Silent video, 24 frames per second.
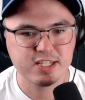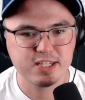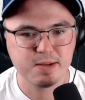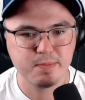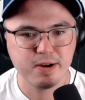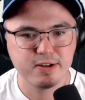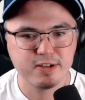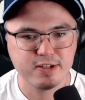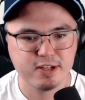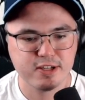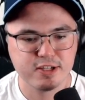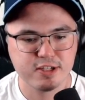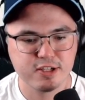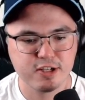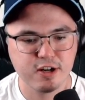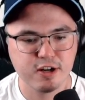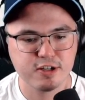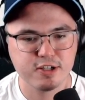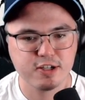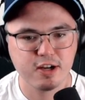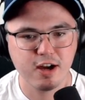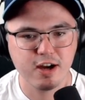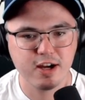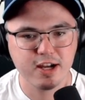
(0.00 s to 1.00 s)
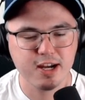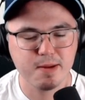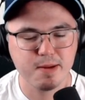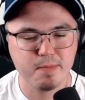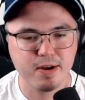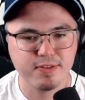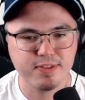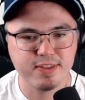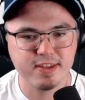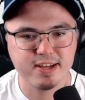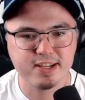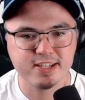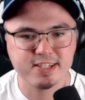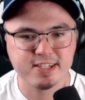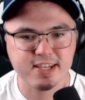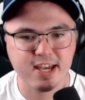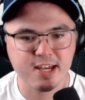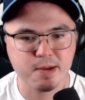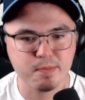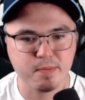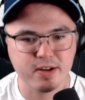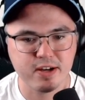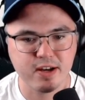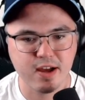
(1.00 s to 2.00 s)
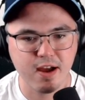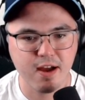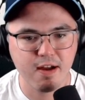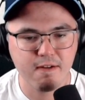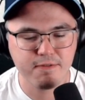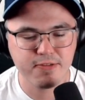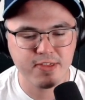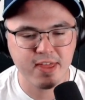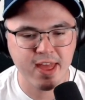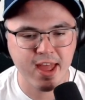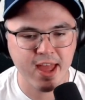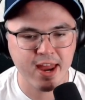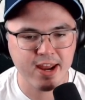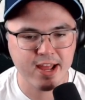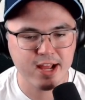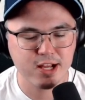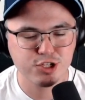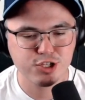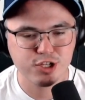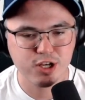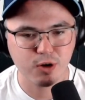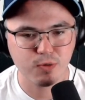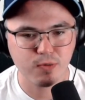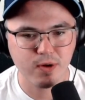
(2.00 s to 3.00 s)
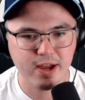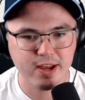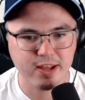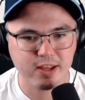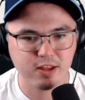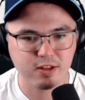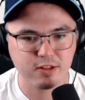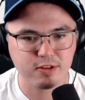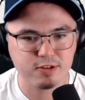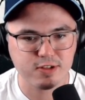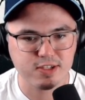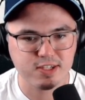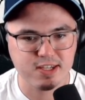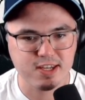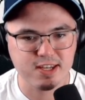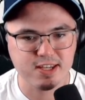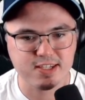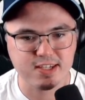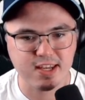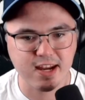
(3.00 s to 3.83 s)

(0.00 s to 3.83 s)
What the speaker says: about to start talking about the excitement of the NHL regular season.